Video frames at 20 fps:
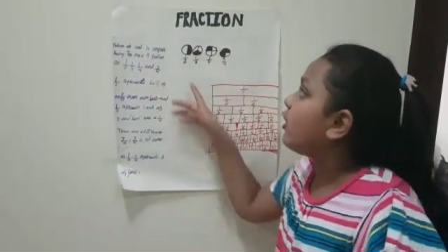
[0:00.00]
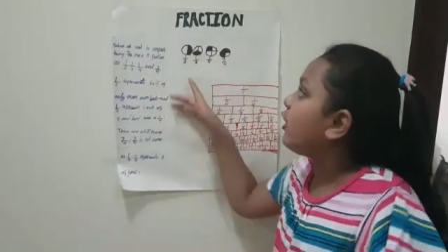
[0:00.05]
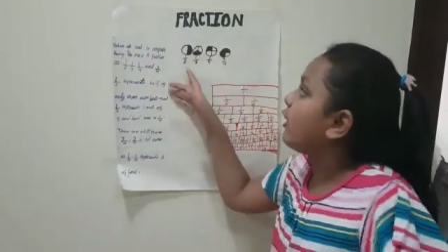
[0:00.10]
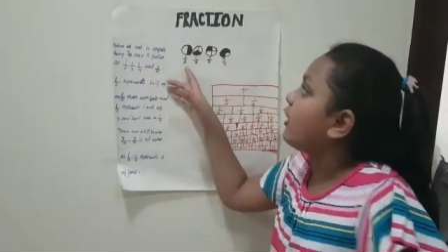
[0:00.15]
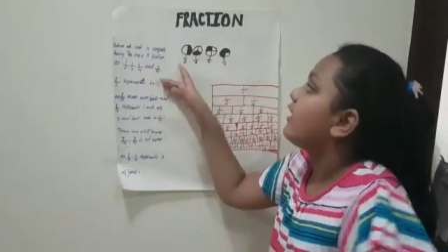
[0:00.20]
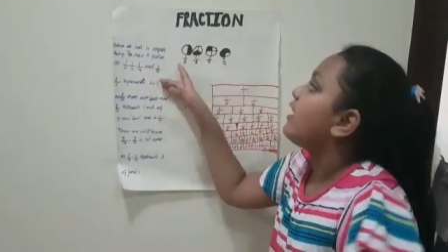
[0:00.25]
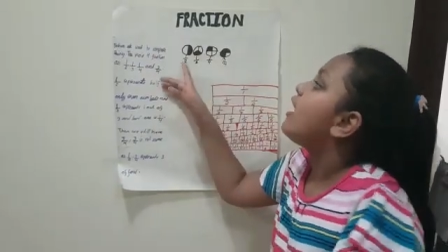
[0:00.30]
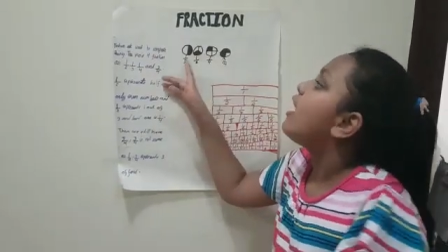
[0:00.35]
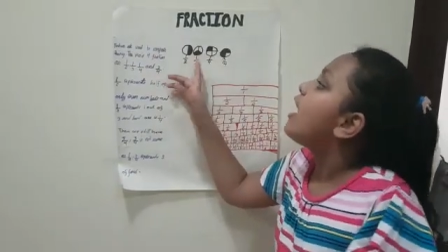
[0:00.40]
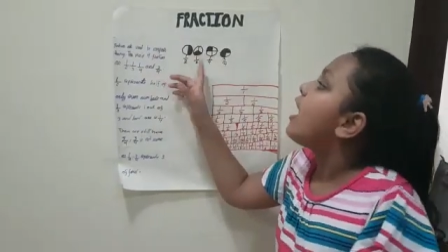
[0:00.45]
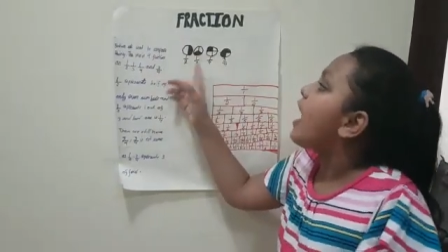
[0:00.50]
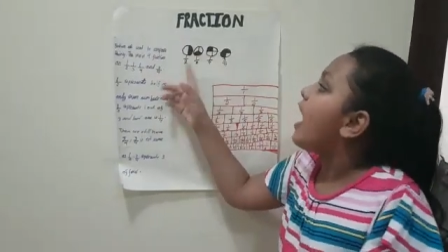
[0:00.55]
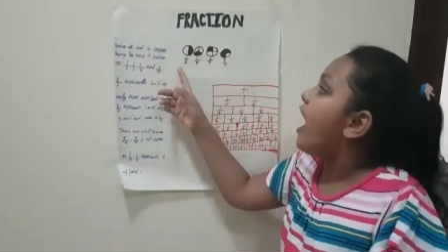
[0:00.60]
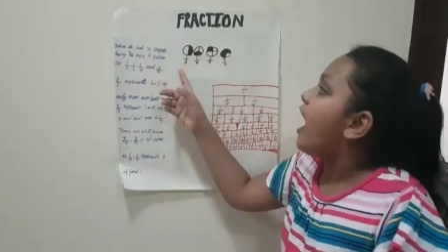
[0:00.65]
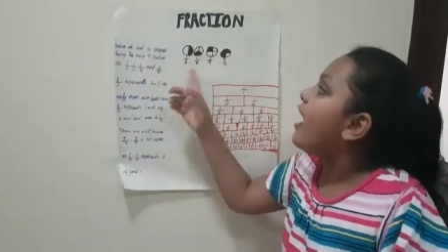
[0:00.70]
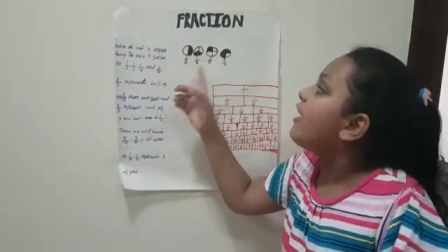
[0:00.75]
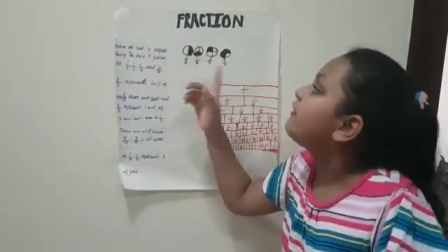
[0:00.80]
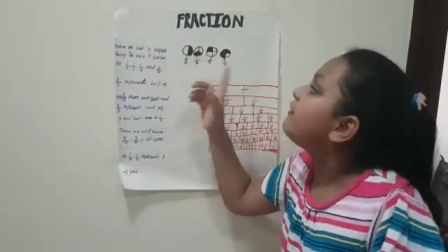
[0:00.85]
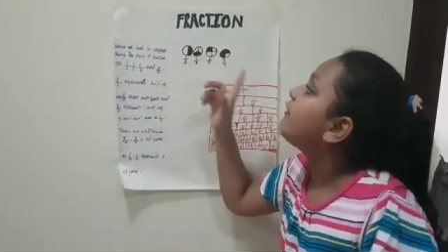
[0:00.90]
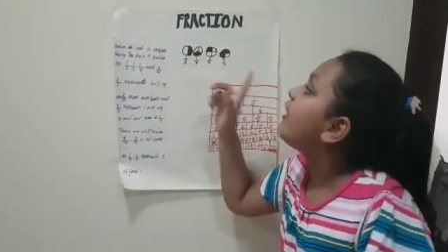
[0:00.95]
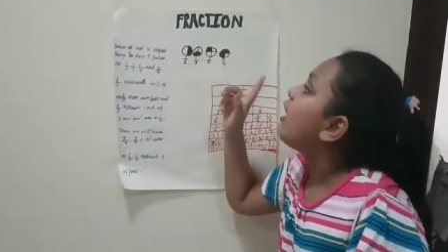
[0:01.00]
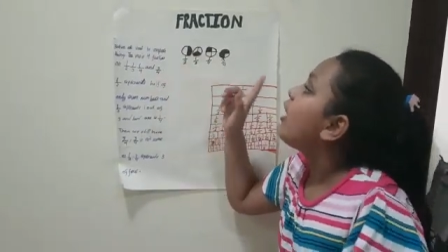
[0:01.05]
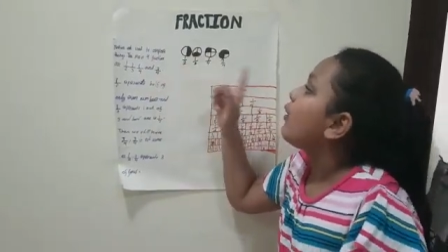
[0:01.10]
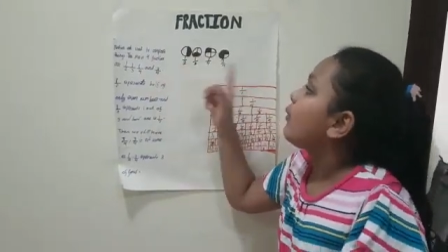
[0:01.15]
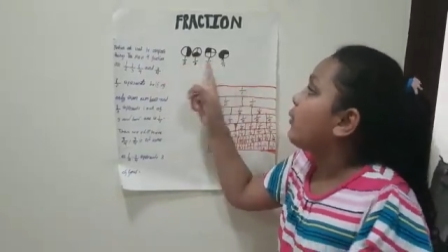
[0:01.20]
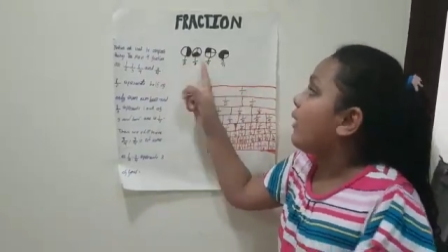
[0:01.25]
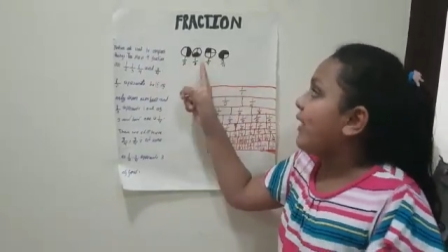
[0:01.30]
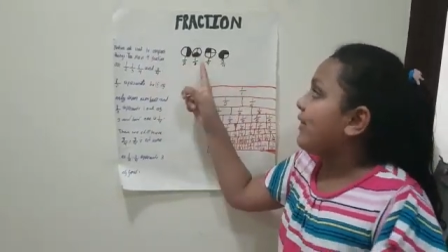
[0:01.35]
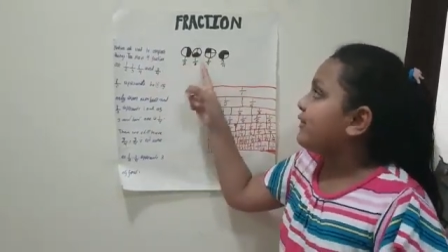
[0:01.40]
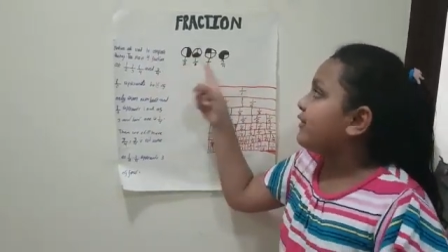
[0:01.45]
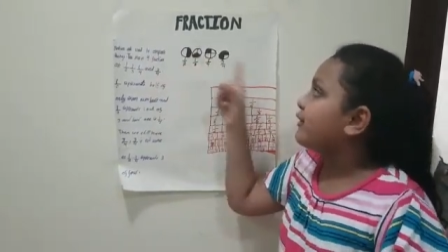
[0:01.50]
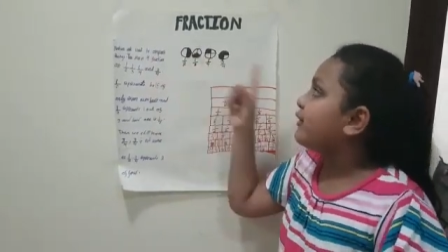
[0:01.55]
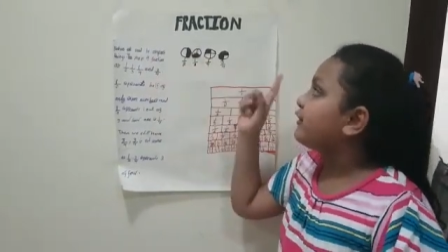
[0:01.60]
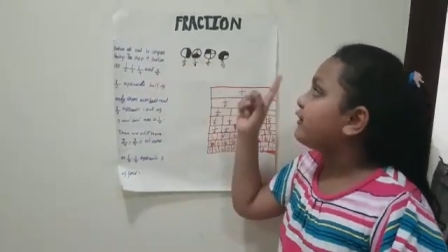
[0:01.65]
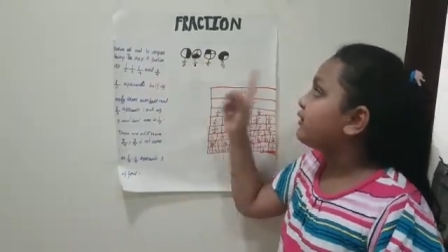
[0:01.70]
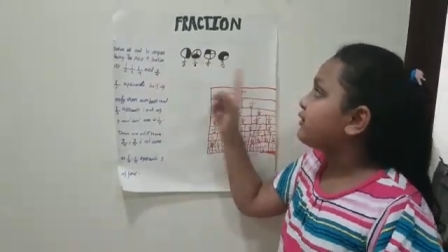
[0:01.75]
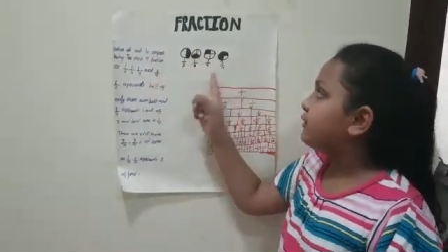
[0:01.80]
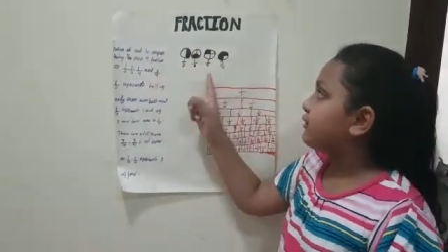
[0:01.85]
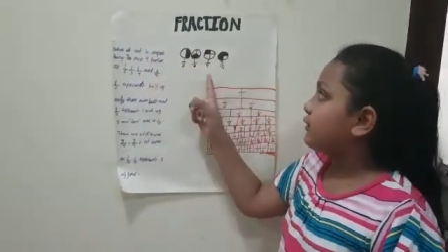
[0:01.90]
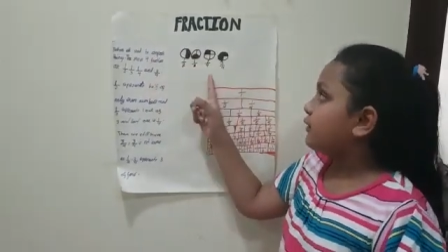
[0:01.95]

on half, one-third,